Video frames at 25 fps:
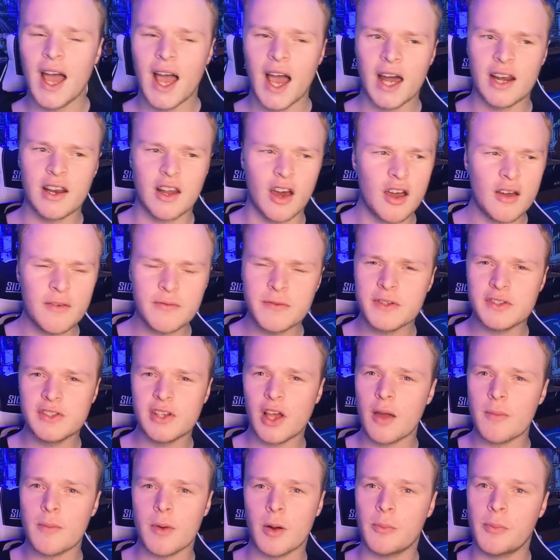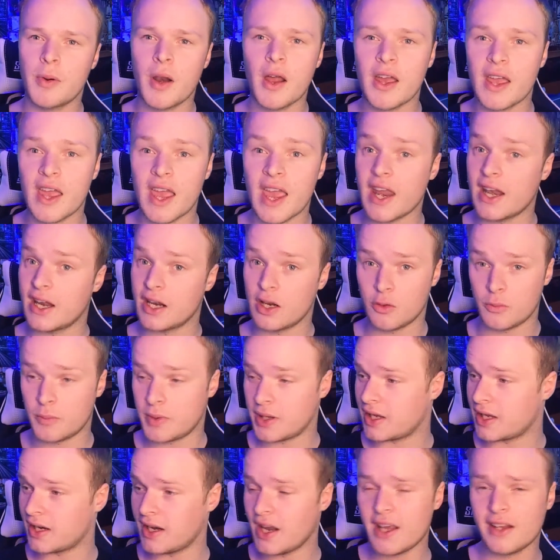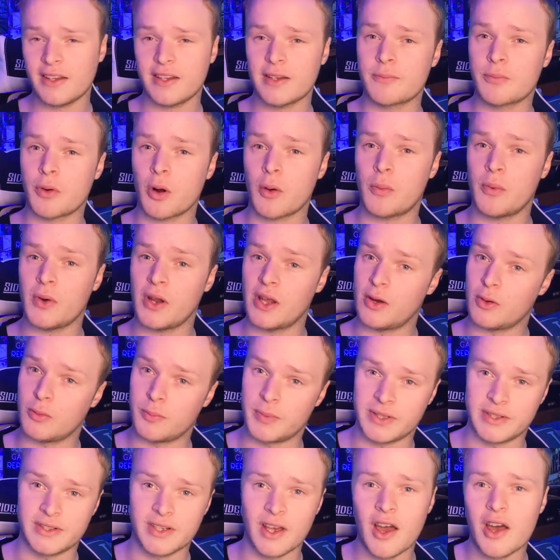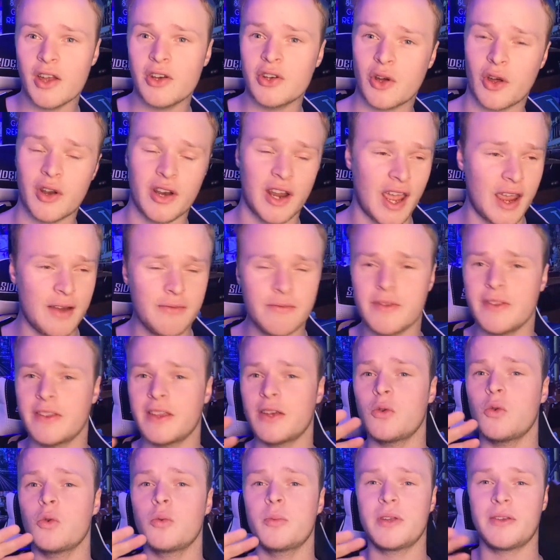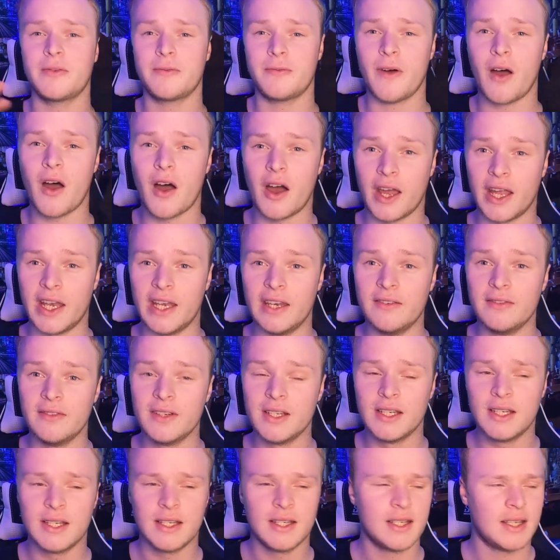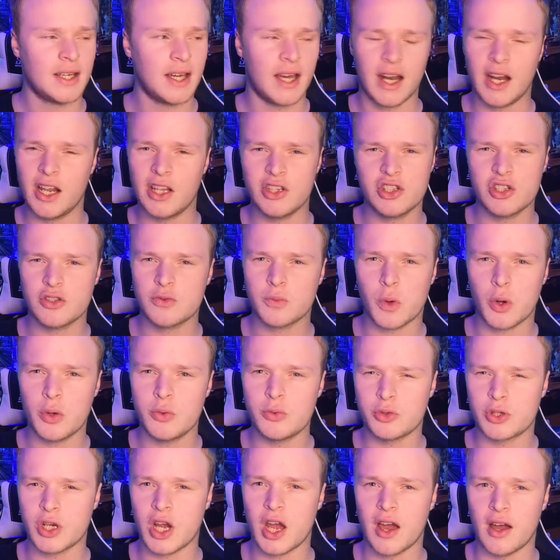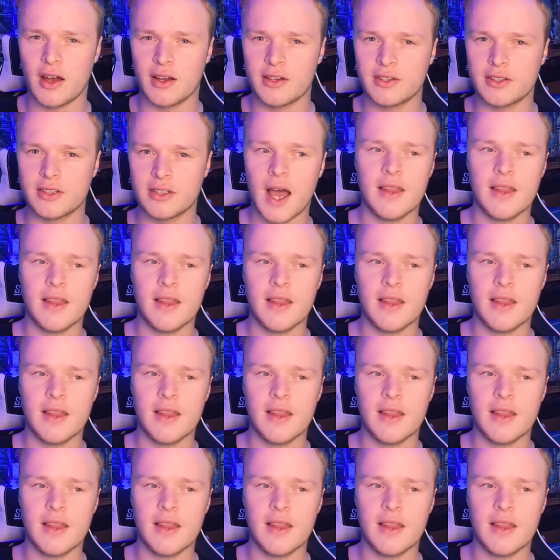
And half the time I'll plug it in and it'll be connected properly, it'll be turned on, everything will be fine, and it just won't charge.